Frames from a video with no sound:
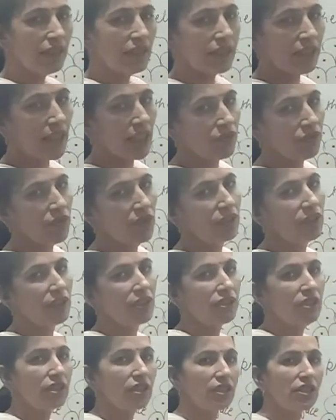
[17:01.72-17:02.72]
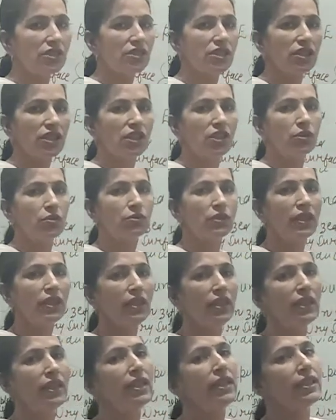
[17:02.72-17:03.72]
transfer their secretion into
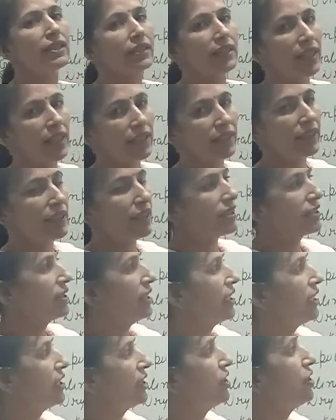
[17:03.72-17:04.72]
the target site.